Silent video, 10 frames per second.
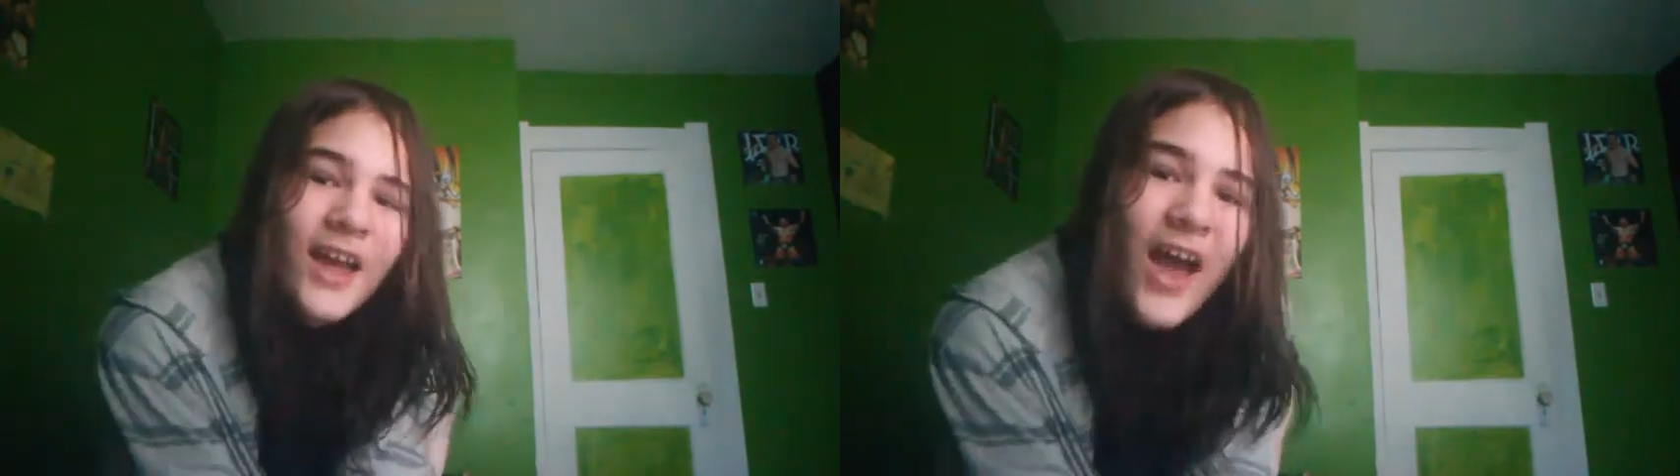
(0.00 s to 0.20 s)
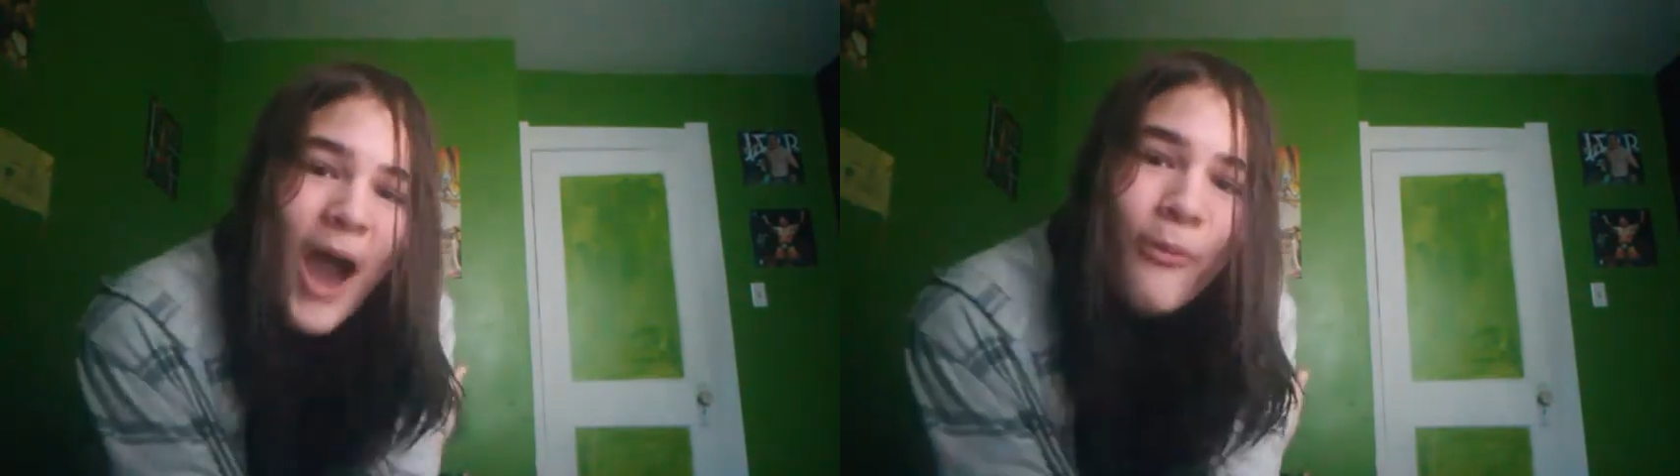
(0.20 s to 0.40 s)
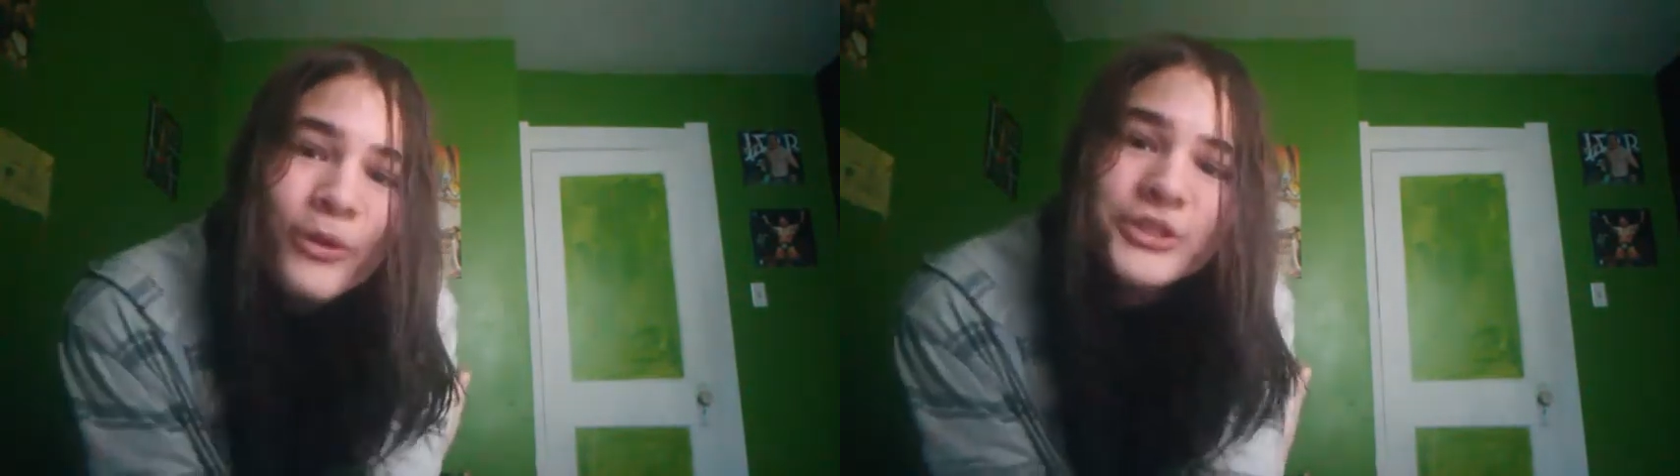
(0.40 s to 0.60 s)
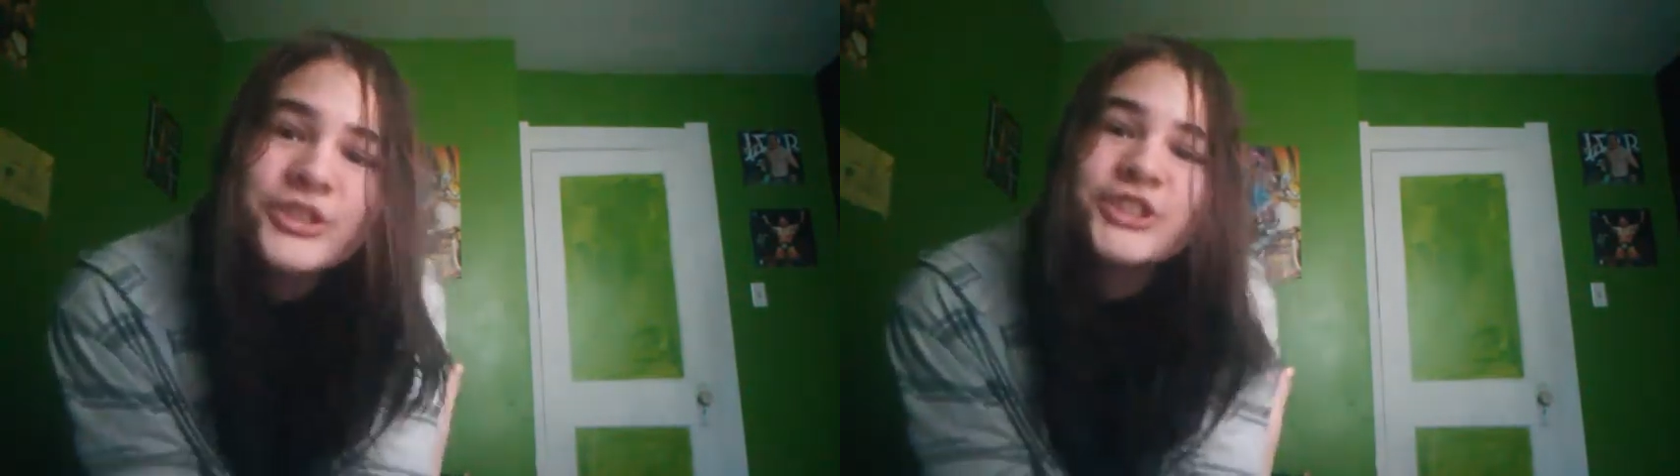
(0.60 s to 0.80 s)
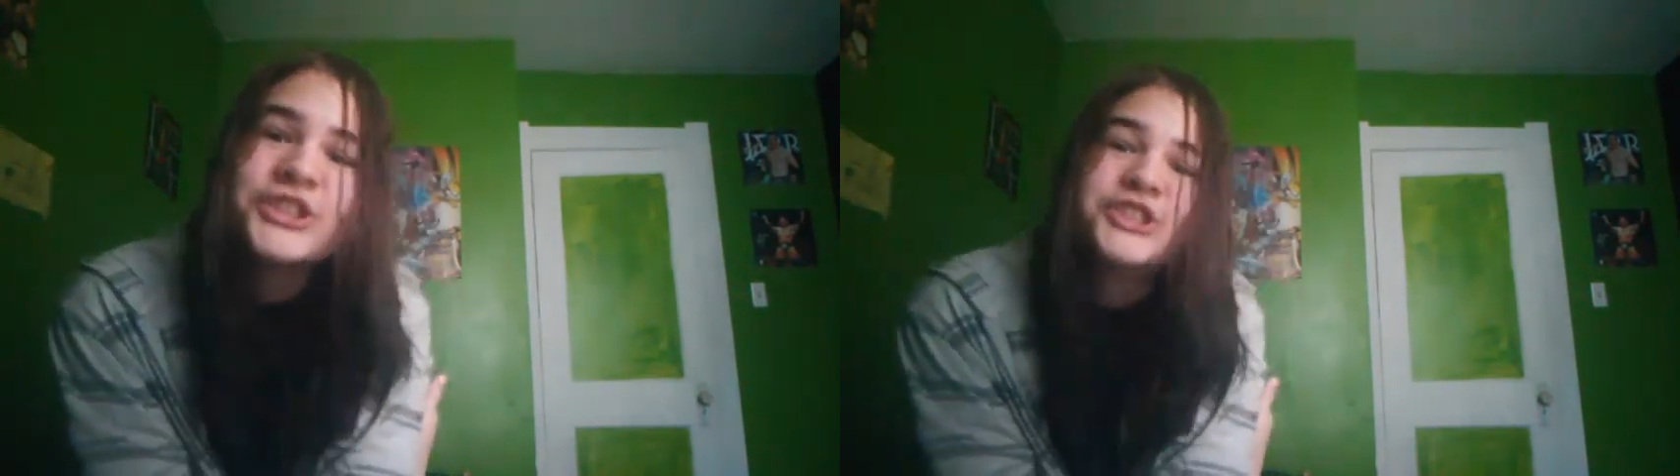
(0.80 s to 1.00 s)
That was
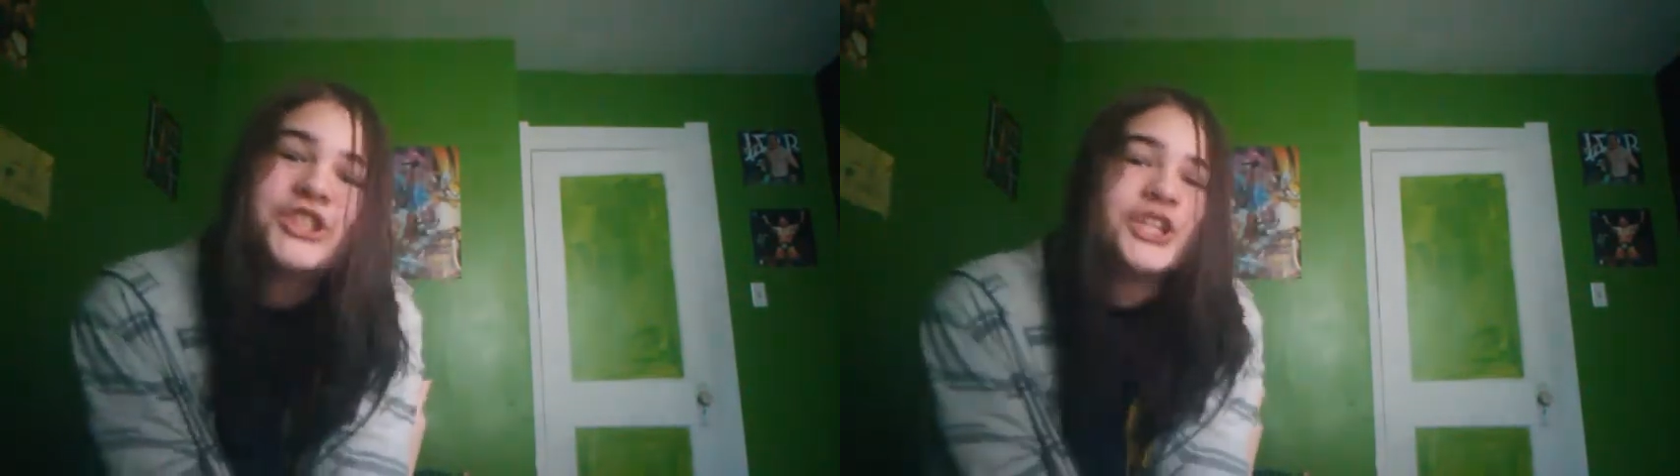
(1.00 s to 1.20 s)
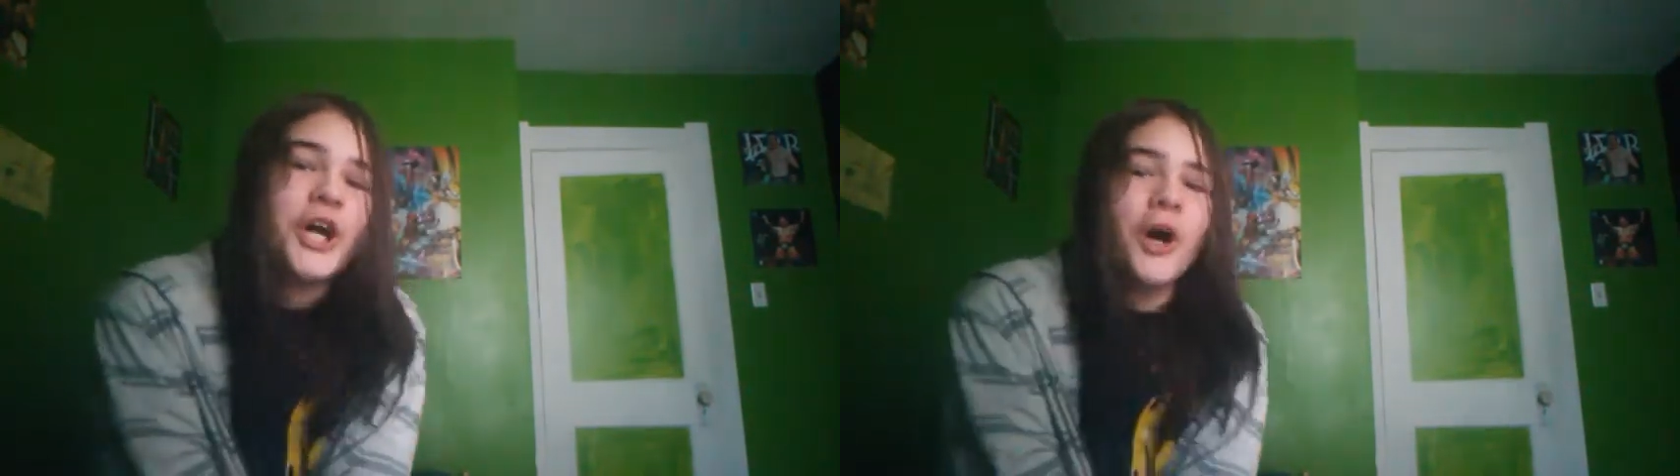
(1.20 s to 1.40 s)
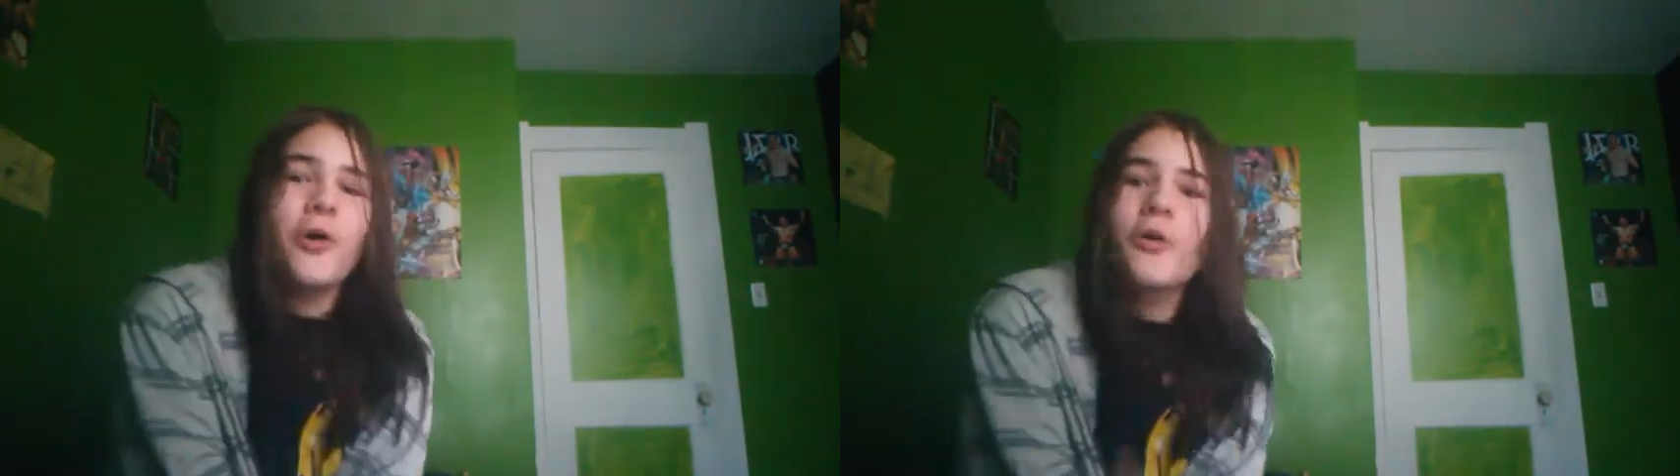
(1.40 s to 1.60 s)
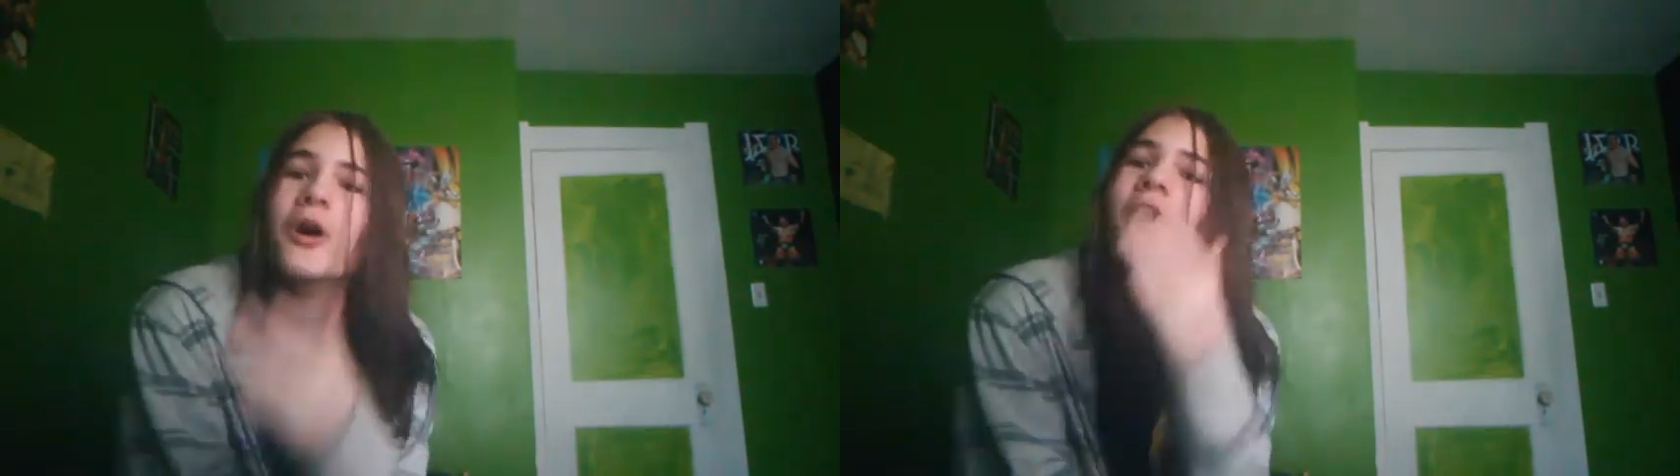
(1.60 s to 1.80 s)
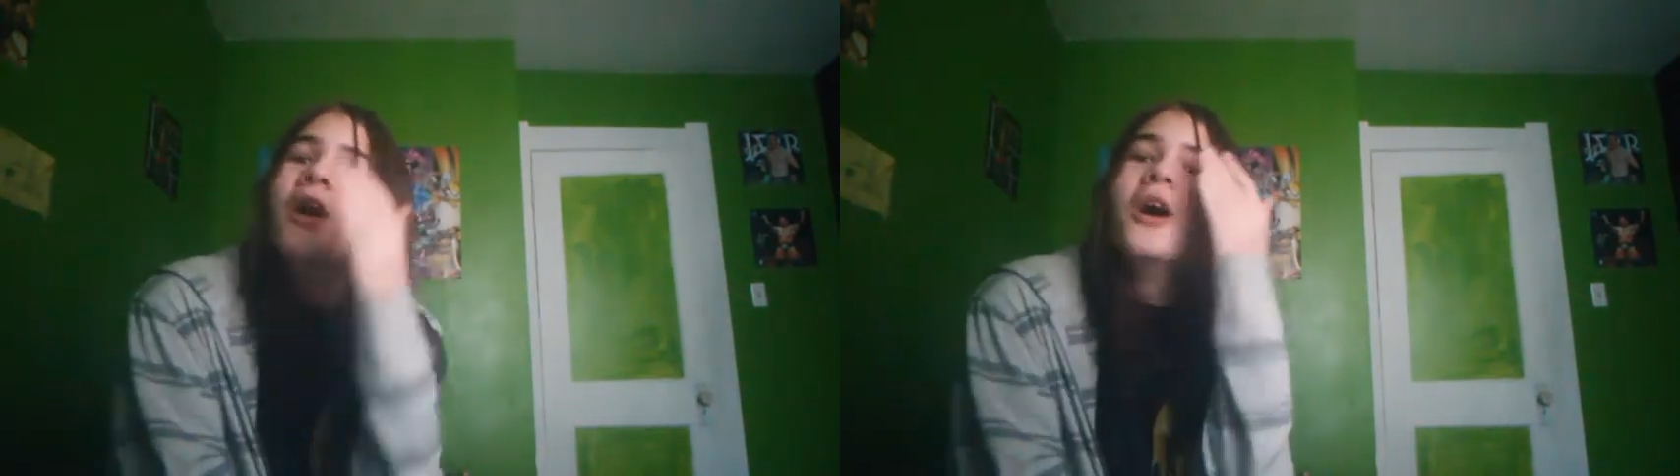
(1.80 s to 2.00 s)
so